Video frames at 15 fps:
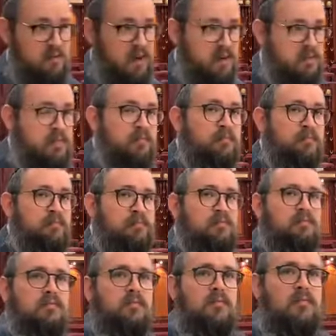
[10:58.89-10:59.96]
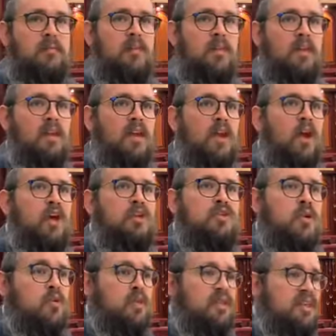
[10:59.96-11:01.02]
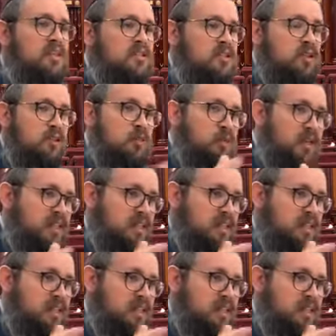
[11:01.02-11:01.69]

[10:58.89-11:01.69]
right? So these three